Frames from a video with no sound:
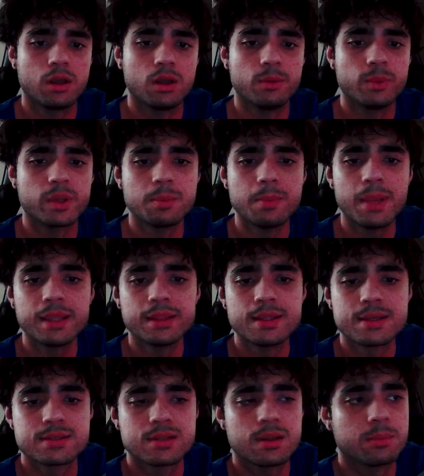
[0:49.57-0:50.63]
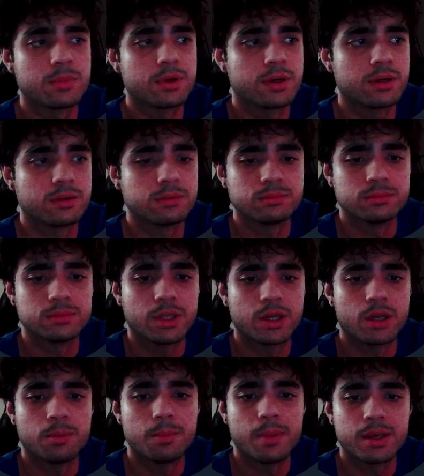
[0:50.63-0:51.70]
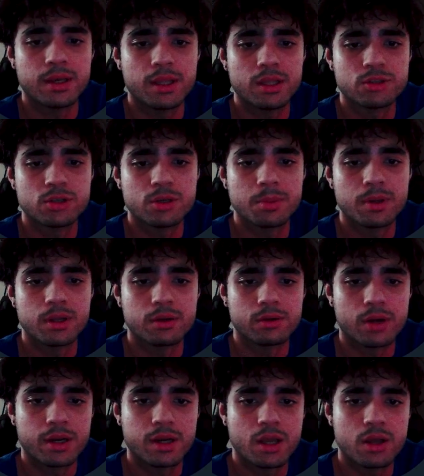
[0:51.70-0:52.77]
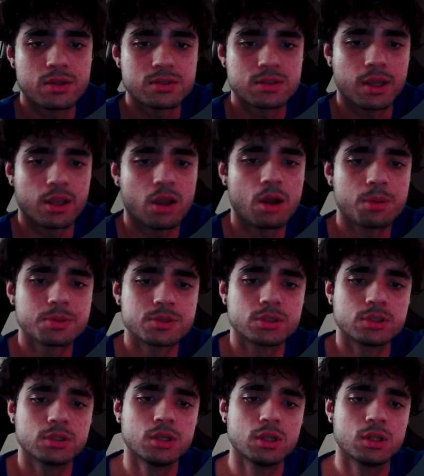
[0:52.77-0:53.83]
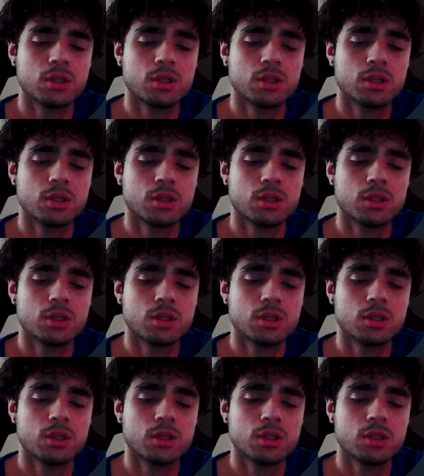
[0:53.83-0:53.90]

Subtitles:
We can make this number mandatory, but right now it's like optional.